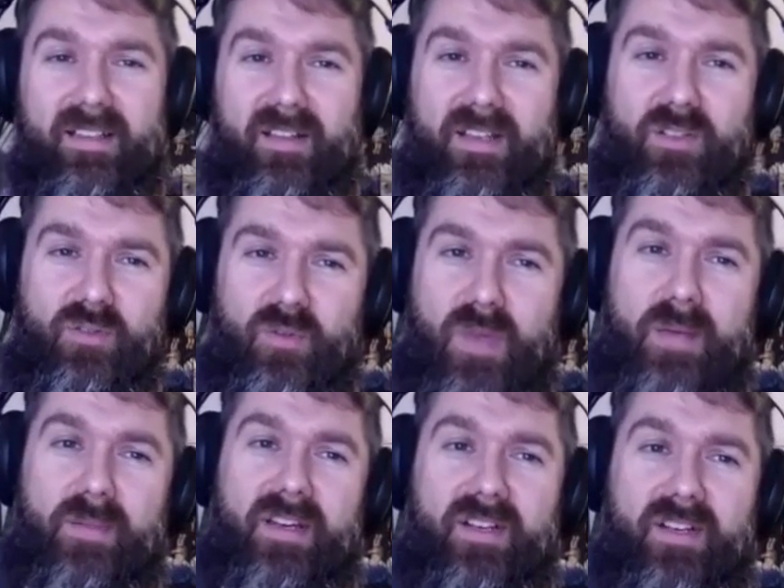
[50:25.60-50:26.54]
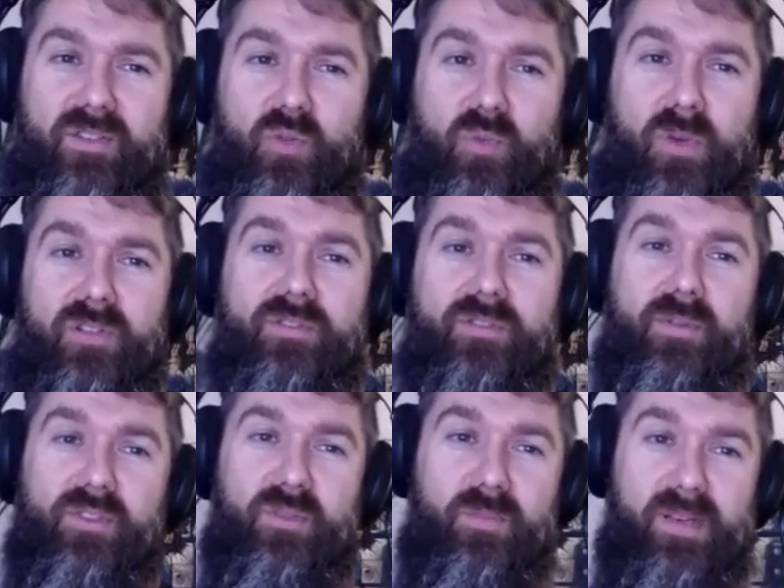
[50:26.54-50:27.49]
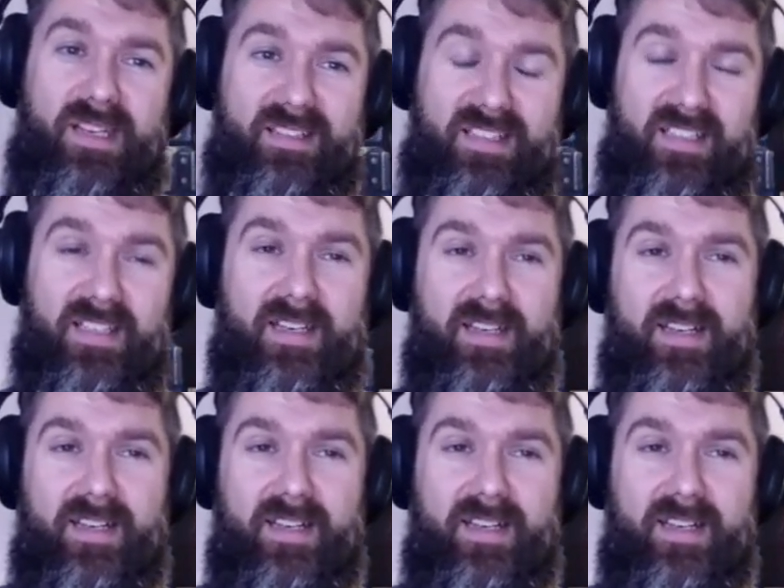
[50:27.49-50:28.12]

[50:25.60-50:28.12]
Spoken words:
So maybe there's too much responsibility